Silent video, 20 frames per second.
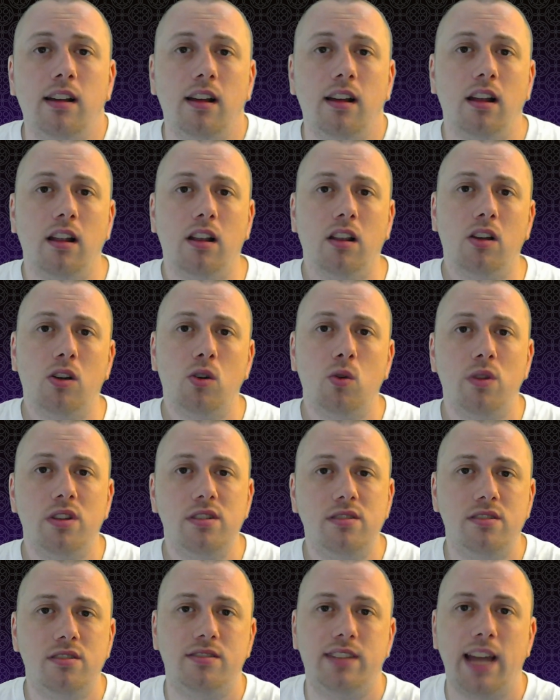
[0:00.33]
Hello,
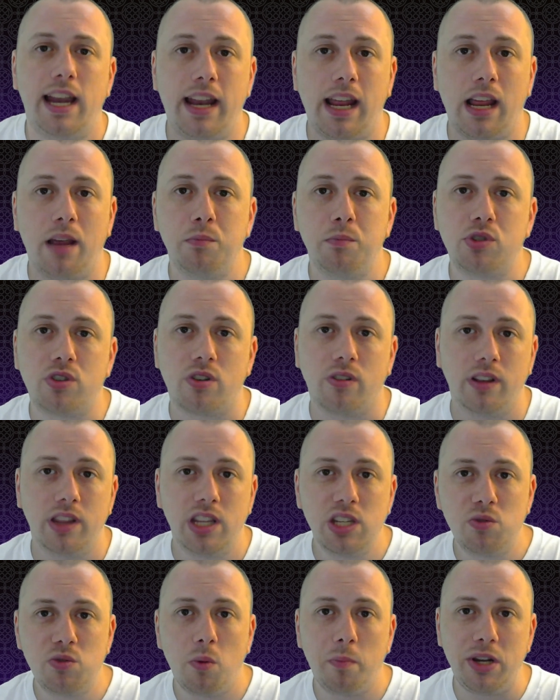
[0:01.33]
this is Dead Hamster,
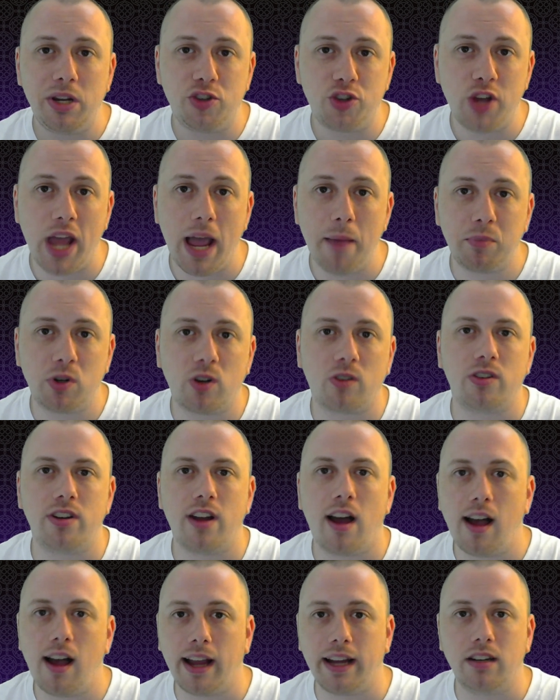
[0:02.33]
and this will be Chapter
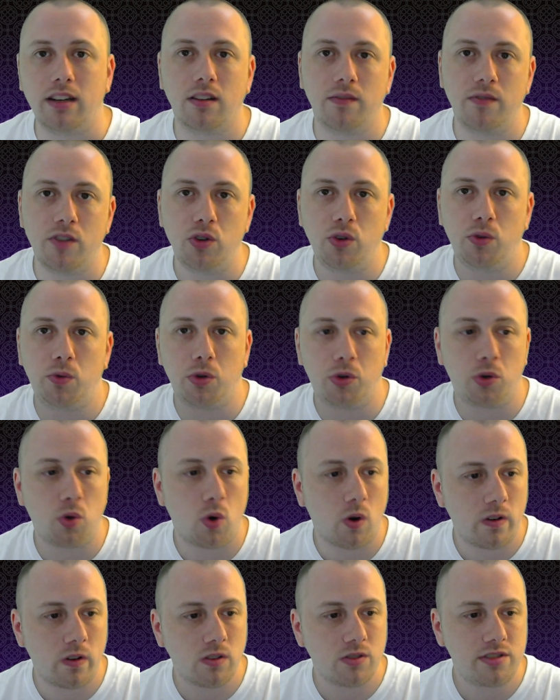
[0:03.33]
9 of the new
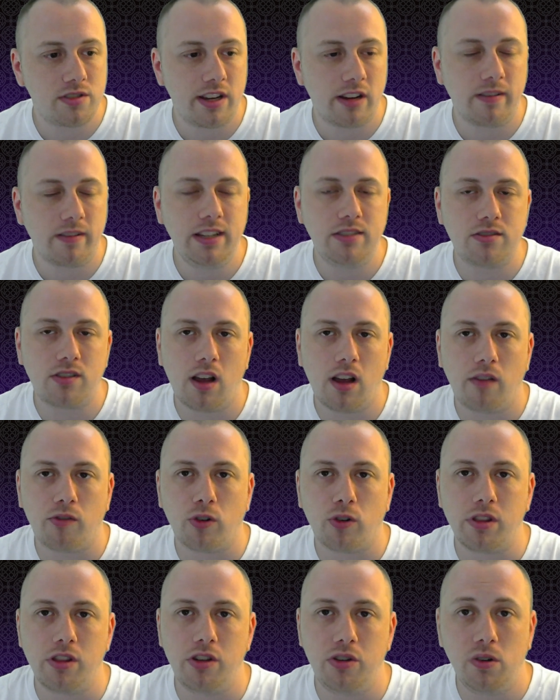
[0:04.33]
tutorial series
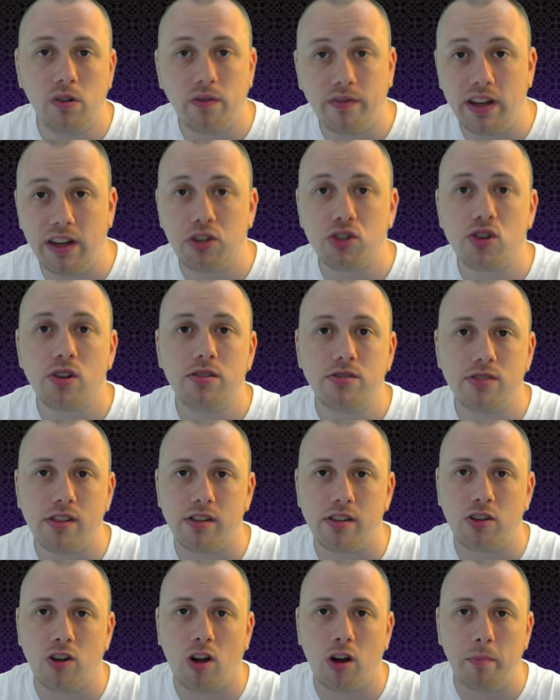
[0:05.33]
covering the new features
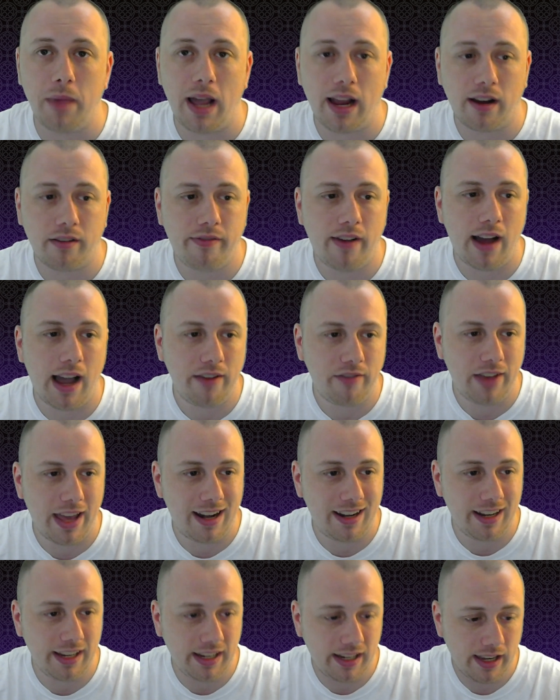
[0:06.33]
in the Tarmac 5
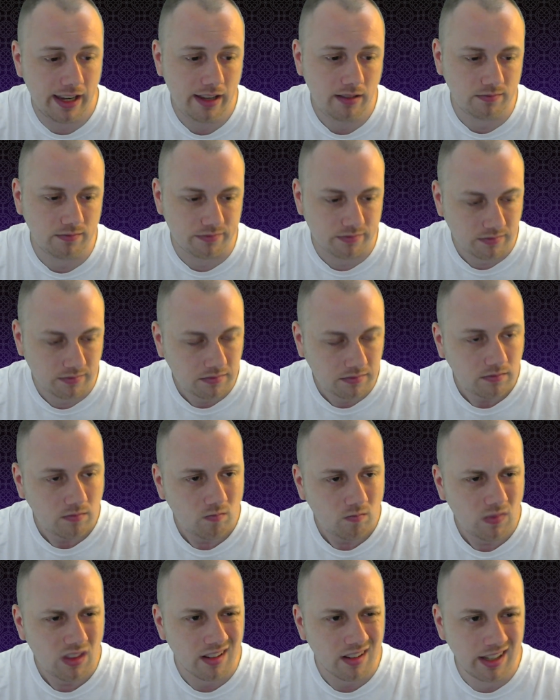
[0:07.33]
editing kit.
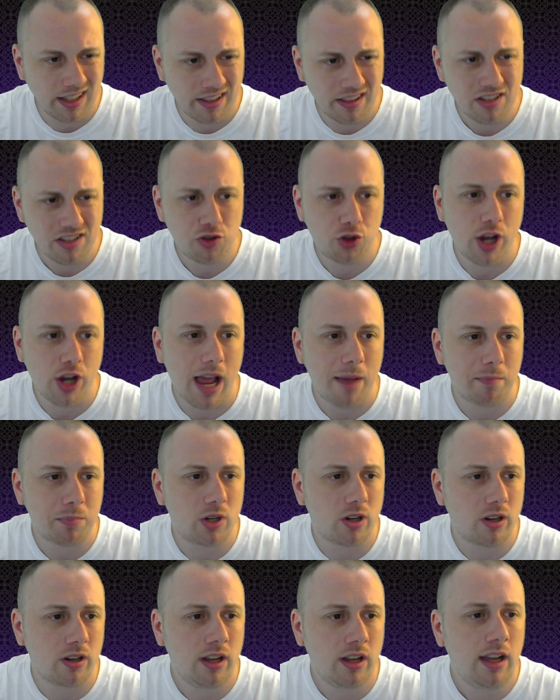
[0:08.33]
In this
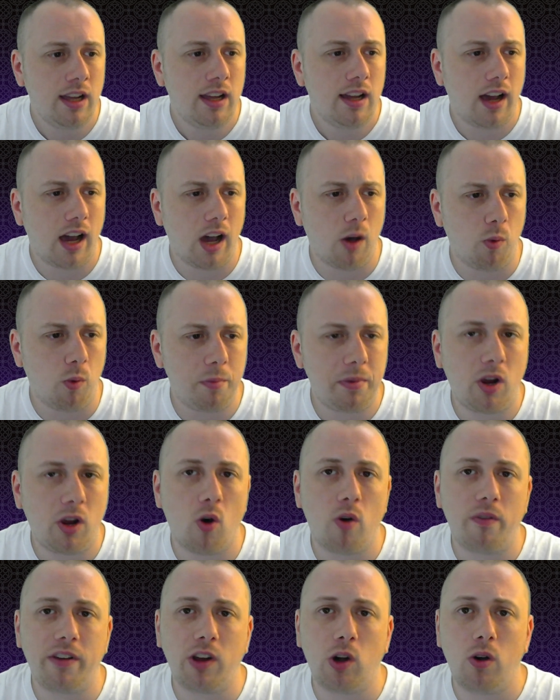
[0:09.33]
chapter, we'll be
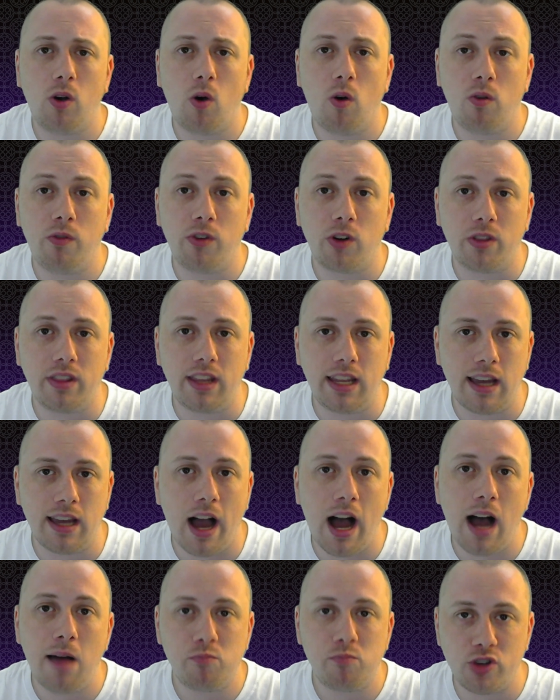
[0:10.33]
going over
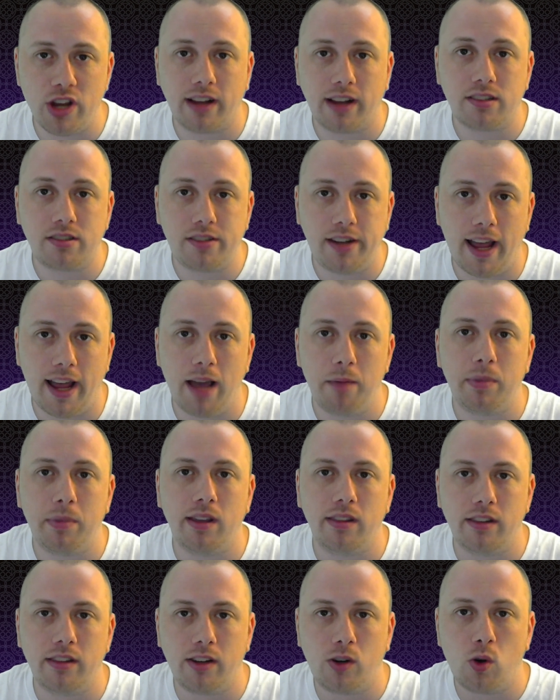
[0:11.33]
the Objects tab
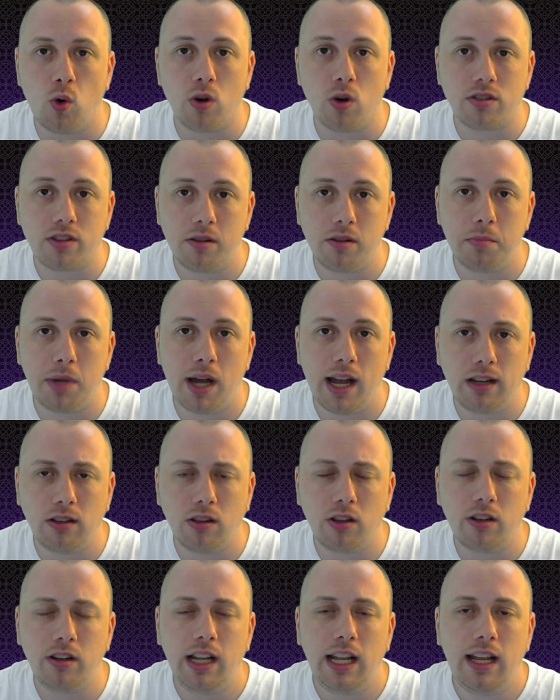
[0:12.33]
in the course
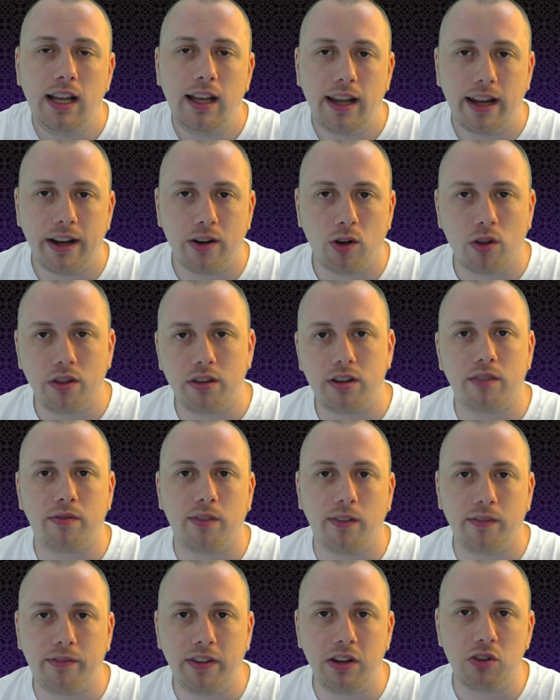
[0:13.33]
compiler and all the
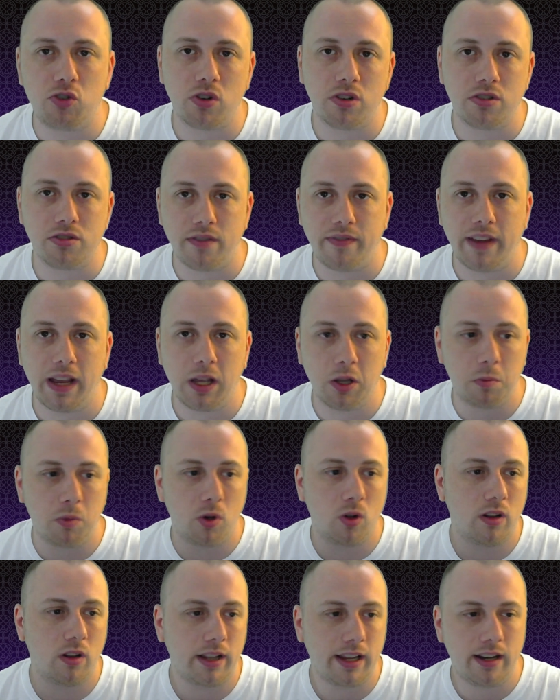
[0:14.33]
different features
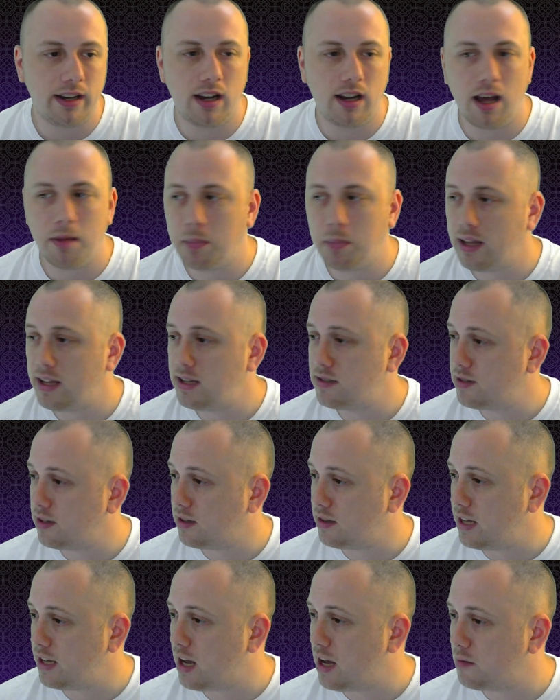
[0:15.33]
available in
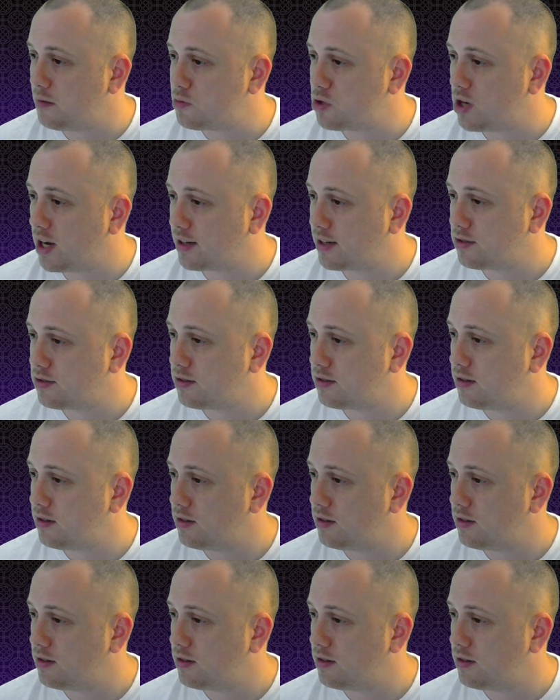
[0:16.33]
placing the objects.